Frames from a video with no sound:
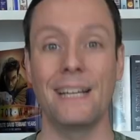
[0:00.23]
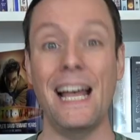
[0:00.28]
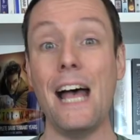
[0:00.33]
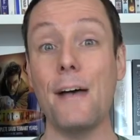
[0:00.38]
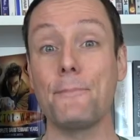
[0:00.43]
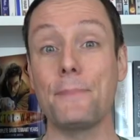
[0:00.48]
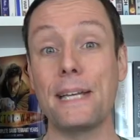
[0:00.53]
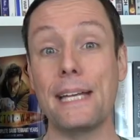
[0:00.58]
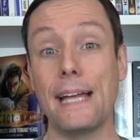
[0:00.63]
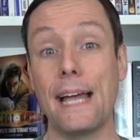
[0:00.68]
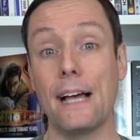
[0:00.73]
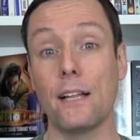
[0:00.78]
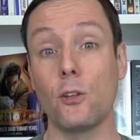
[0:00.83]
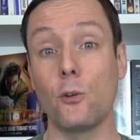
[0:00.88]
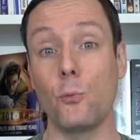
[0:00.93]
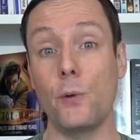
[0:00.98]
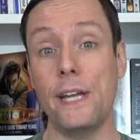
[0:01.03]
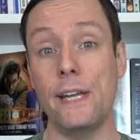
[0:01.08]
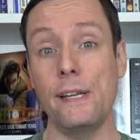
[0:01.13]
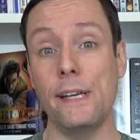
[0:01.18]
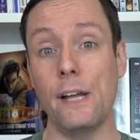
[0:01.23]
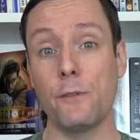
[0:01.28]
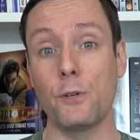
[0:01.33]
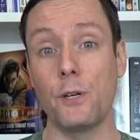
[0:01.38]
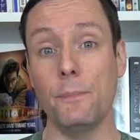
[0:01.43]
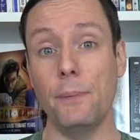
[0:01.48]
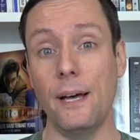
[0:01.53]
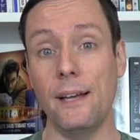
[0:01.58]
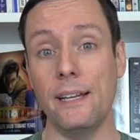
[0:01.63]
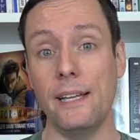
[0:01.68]
Happy Halloween,
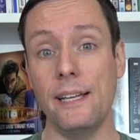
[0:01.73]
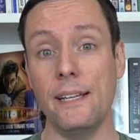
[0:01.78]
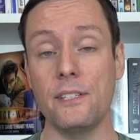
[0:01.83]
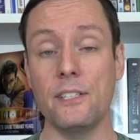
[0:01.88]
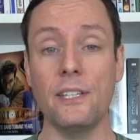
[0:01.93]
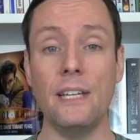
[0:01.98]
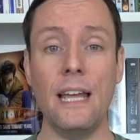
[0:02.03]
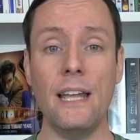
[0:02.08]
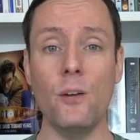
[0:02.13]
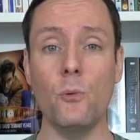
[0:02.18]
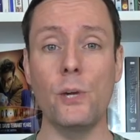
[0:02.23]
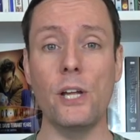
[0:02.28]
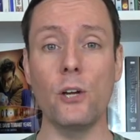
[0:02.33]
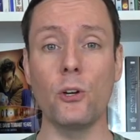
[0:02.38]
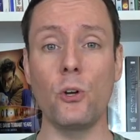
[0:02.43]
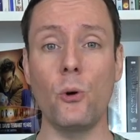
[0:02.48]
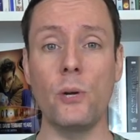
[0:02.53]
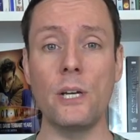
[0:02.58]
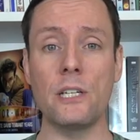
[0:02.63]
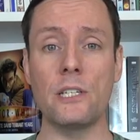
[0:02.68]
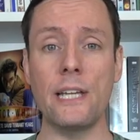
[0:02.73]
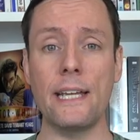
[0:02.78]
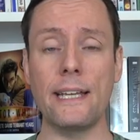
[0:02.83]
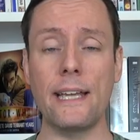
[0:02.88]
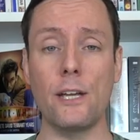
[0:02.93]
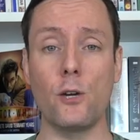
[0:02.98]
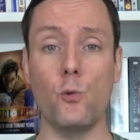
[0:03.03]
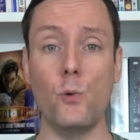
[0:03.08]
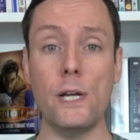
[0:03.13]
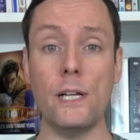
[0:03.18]
everybody! Today we are going to take
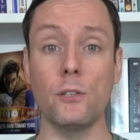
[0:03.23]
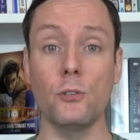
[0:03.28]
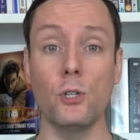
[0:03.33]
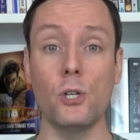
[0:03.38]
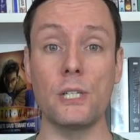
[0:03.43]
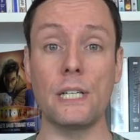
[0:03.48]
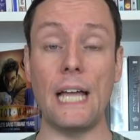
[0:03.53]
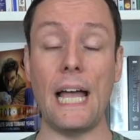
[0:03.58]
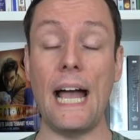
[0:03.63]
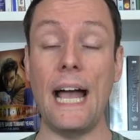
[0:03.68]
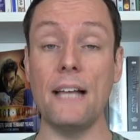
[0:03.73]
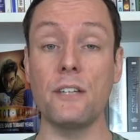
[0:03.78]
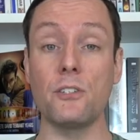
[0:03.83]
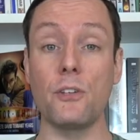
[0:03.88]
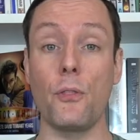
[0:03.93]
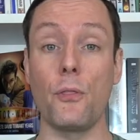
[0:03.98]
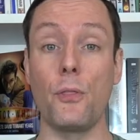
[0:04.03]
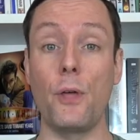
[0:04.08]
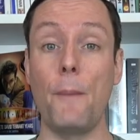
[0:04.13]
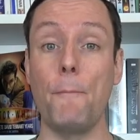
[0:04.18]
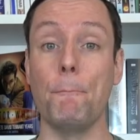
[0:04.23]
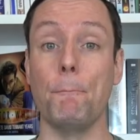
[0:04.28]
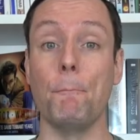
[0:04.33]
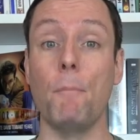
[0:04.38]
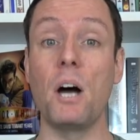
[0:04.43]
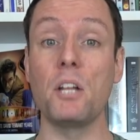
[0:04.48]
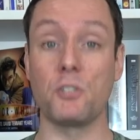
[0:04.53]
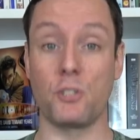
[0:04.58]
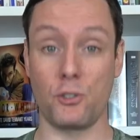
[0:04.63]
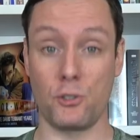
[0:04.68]
a quick look at The
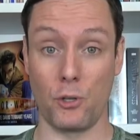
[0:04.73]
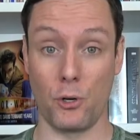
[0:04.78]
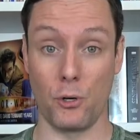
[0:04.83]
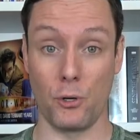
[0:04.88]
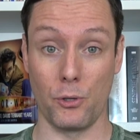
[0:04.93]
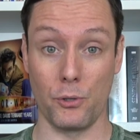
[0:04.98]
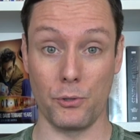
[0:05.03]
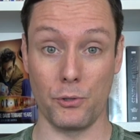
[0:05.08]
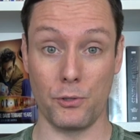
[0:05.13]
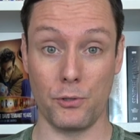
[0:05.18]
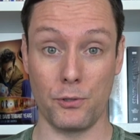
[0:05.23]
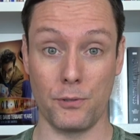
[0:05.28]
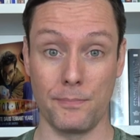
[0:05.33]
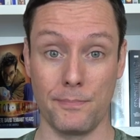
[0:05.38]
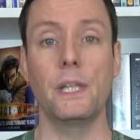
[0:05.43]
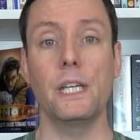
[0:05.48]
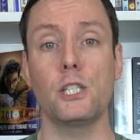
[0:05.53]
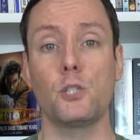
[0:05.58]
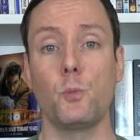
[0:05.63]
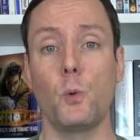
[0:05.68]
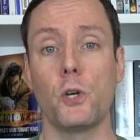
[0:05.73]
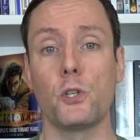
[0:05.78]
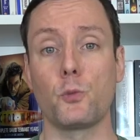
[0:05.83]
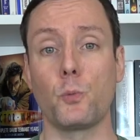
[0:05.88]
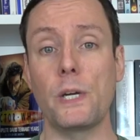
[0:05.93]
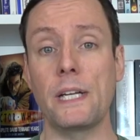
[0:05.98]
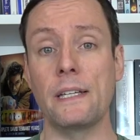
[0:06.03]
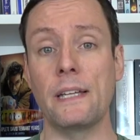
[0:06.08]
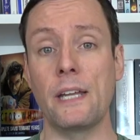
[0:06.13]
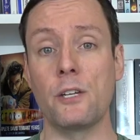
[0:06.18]
Munsters. This was
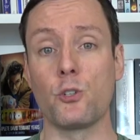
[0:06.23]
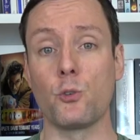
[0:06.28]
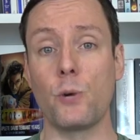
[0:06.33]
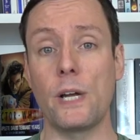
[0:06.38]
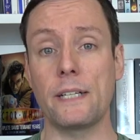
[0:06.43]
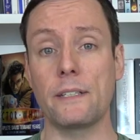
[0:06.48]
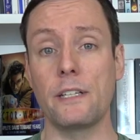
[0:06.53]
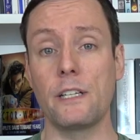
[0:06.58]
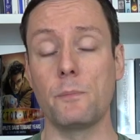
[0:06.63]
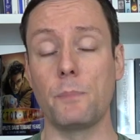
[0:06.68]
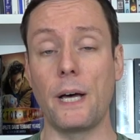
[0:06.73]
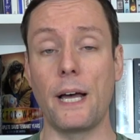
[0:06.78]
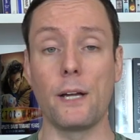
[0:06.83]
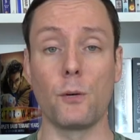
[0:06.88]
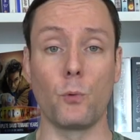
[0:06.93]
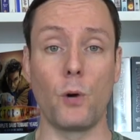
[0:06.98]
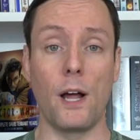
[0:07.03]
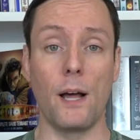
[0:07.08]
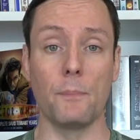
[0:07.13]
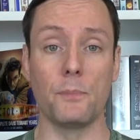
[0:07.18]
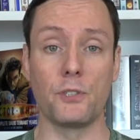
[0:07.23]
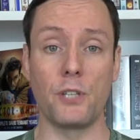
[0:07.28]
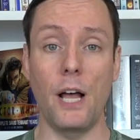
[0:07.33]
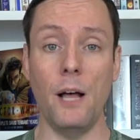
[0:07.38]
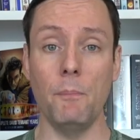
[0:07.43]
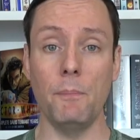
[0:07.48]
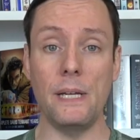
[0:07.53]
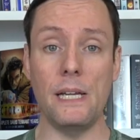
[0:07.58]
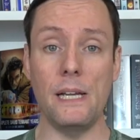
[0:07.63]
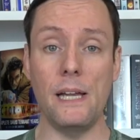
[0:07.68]
written and directed by Rob
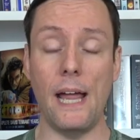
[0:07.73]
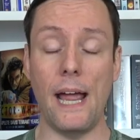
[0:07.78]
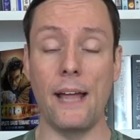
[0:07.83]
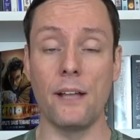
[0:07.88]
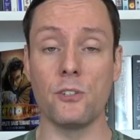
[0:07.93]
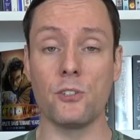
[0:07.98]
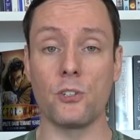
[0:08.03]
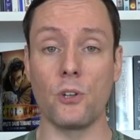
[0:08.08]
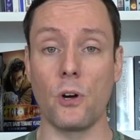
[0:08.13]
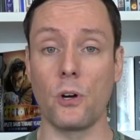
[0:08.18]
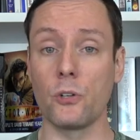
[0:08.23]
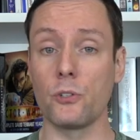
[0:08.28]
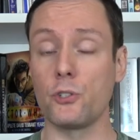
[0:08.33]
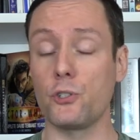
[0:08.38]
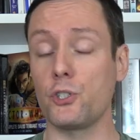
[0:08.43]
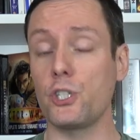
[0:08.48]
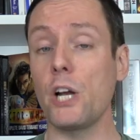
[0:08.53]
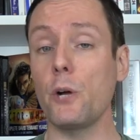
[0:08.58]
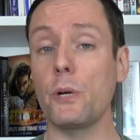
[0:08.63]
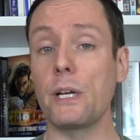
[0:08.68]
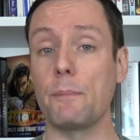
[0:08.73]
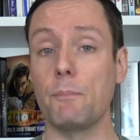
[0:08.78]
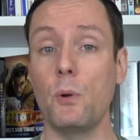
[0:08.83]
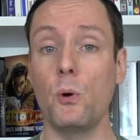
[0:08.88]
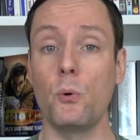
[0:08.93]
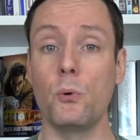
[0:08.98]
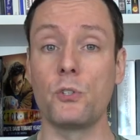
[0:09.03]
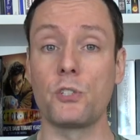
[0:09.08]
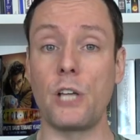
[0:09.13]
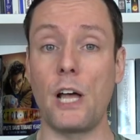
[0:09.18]
Zombie and stars Sherry
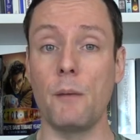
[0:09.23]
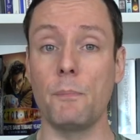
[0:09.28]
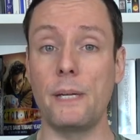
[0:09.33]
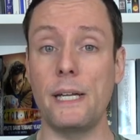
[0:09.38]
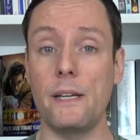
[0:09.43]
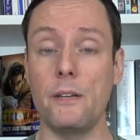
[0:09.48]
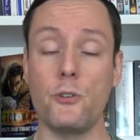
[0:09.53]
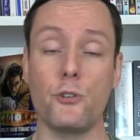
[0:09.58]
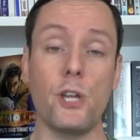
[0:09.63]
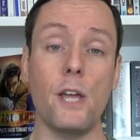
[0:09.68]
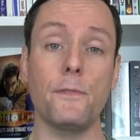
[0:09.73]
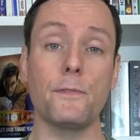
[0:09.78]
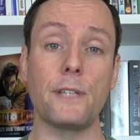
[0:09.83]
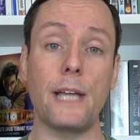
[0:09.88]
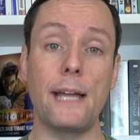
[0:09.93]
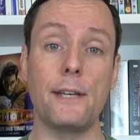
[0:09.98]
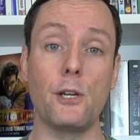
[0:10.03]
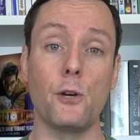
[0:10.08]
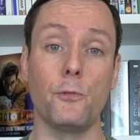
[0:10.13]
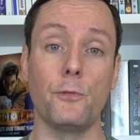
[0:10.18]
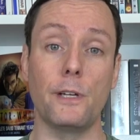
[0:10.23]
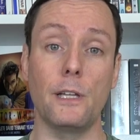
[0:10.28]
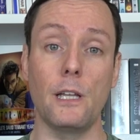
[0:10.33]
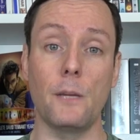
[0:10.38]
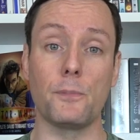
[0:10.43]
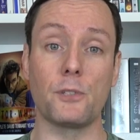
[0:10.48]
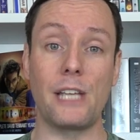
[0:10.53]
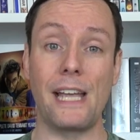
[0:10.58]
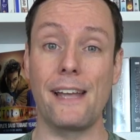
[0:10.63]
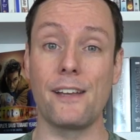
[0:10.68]
Moon Zombie, Jeff Daniel
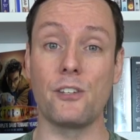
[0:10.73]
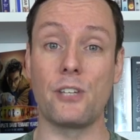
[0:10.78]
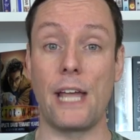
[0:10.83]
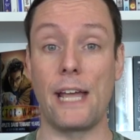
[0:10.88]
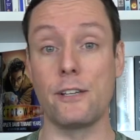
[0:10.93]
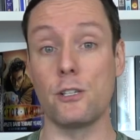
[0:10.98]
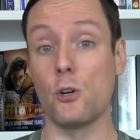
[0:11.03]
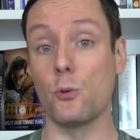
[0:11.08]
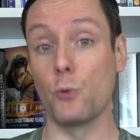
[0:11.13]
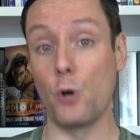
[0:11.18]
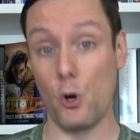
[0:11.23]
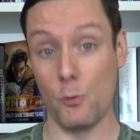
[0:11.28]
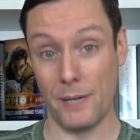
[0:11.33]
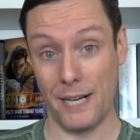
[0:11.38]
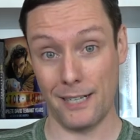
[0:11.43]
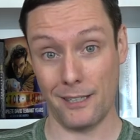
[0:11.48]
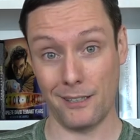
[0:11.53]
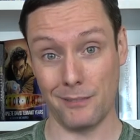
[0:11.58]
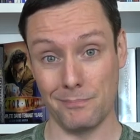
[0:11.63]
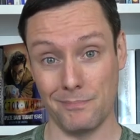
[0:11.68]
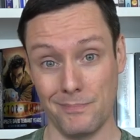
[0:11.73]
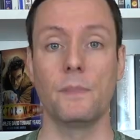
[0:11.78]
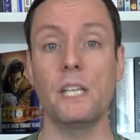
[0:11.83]
Phillips, and Daniel Roebuck.